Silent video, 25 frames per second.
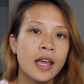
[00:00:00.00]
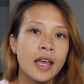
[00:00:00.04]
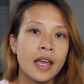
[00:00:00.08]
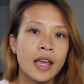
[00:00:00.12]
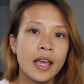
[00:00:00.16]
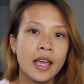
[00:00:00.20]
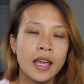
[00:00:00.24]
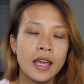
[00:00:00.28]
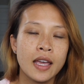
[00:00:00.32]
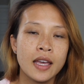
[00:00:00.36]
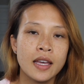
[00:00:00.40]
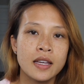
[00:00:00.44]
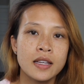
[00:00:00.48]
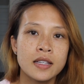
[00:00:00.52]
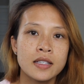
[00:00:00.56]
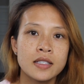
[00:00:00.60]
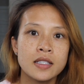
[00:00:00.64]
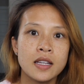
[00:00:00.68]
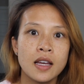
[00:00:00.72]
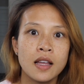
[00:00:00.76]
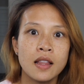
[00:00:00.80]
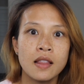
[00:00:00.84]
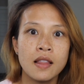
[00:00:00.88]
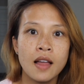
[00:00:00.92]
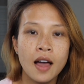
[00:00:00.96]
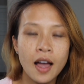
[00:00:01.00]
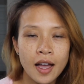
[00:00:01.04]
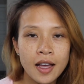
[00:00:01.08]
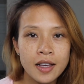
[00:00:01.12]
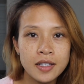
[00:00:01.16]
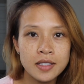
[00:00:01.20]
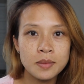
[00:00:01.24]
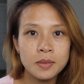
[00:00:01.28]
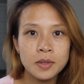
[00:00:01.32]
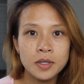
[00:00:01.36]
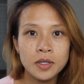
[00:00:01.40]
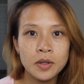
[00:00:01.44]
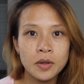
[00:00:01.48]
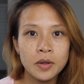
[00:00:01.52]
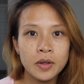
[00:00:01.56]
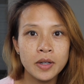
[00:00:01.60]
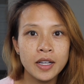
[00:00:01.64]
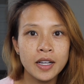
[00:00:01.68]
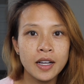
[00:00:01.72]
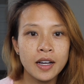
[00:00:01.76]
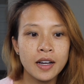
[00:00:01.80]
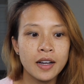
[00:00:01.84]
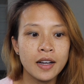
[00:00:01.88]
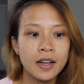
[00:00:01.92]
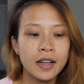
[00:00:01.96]
and a lot has been
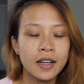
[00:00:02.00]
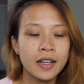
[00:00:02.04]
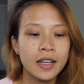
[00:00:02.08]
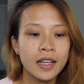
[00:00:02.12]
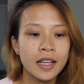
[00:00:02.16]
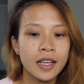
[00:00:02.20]
going on